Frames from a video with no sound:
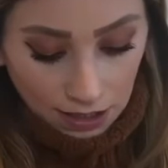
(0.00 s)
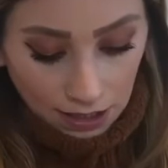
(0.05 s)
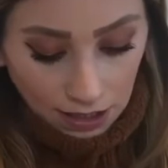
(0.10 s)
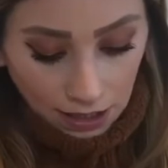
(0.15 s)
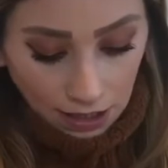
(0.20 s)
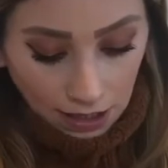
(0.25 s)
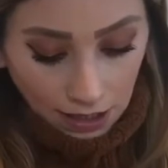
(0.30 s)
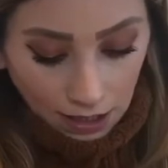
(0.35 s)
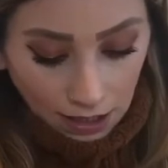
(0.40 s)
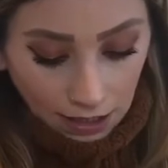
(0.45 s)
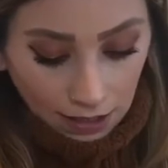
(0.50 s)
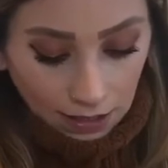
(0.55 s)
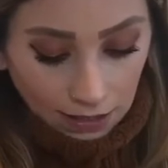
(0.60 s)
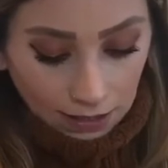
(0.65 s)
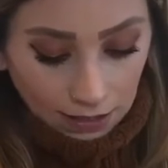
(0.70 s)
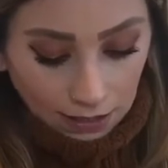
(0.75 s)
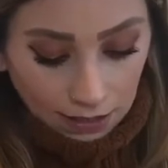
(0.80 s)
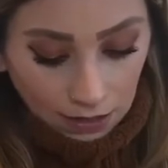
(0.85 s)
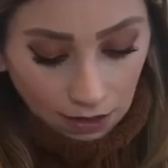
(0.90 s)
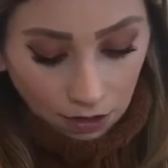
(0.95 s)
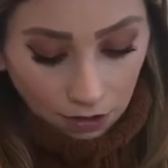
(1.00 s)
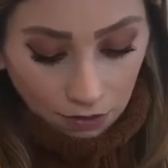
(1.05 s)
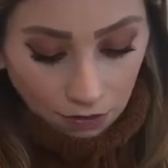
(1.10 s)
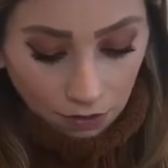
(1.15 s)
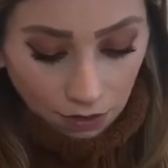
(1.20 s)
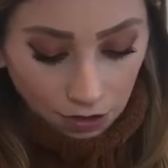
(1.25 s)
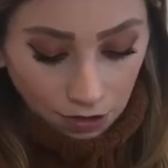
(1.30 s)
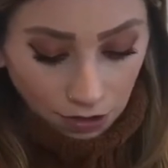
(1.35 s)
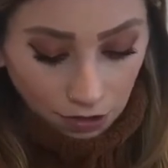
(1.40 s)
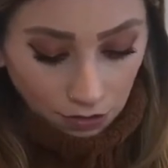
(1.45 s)
And I'll
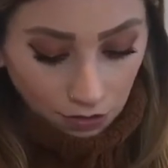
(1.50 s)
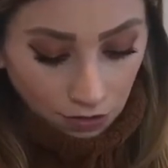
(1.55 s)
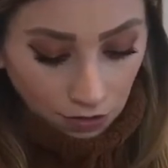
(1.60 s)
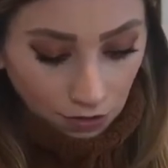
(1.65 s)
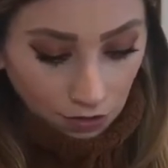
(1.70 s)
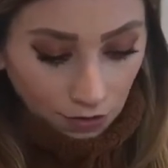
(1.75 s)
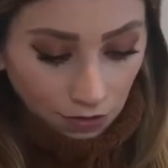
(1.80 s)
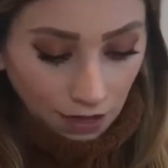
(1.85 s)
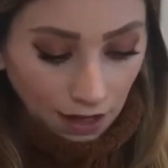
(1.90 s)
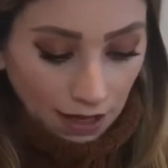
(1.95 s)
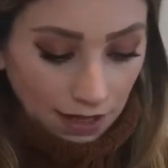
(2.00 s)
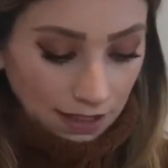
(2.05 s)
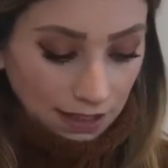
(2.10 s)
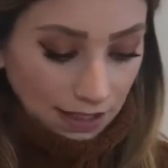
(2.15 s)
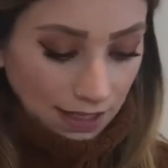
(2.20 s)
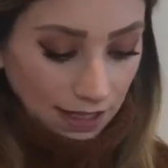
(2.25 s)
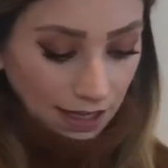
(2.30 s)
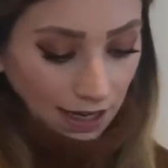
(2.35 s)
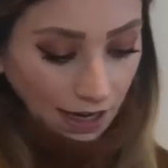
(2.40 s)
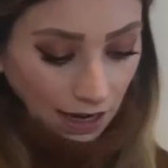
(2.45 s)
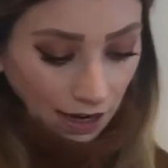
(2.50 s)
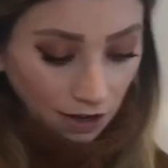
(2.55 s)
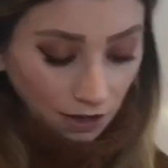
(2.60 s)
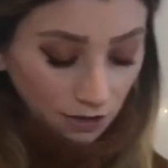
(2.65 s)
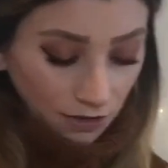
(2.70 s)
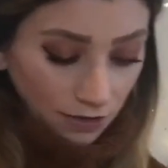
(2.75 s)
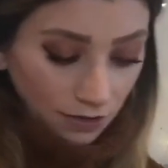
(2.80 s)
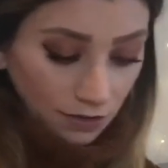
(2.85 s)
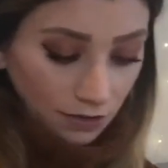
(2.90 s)
run you through that now.